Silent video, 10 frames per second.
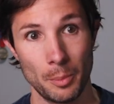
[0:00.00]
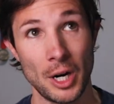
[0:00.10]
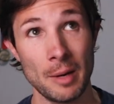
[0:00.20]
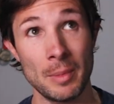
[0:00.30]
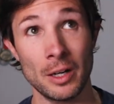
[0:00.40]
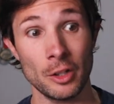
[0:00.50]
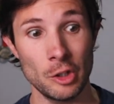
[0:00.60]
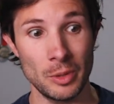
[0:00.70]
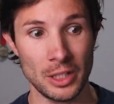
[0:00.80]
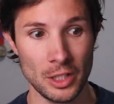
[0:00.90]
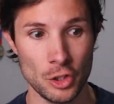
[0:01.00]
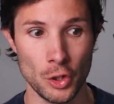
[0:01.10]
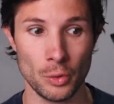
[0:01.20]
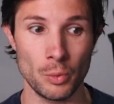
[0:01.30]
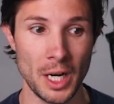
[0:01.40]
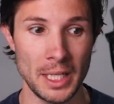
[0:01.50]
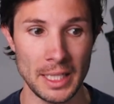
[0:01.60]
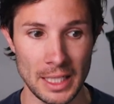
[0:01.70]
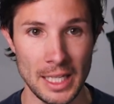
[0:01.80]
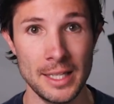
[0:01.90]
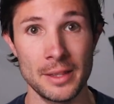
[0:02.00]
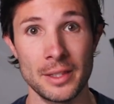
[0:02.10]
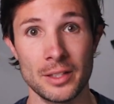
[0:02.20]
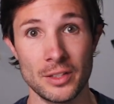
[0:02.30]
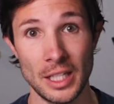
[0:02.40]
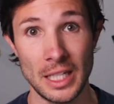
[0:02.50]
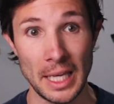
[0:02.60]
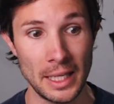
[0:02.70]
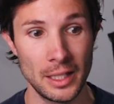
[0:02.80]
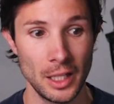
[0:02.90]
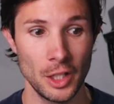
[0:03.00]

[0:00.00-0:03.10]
primarily because you're running in the city.